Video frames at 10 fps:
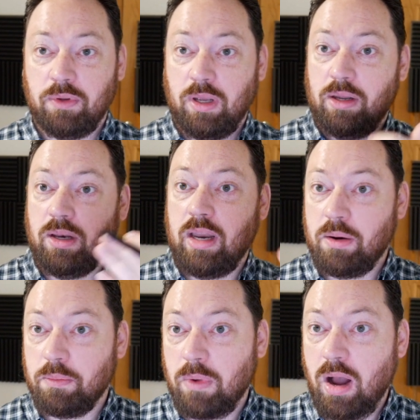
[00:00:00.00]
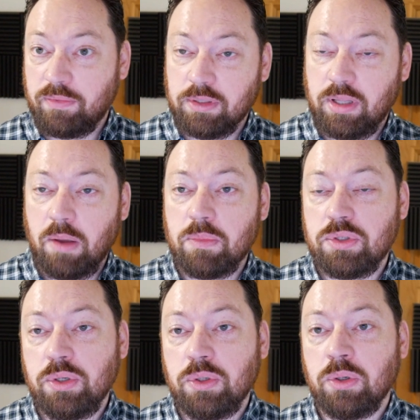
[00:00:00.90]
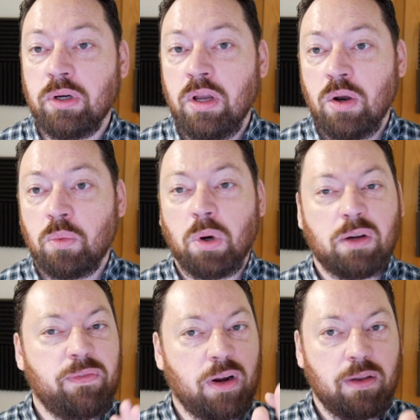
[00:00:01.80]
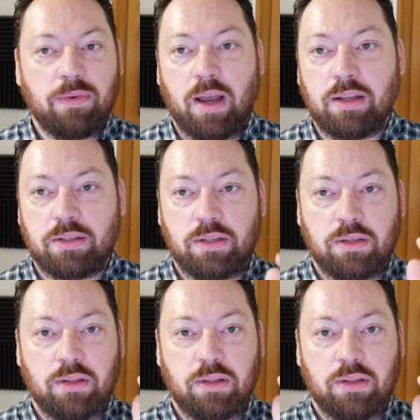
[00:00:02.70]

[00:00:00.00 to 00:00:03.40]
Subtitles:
and oftentimes do work very fast.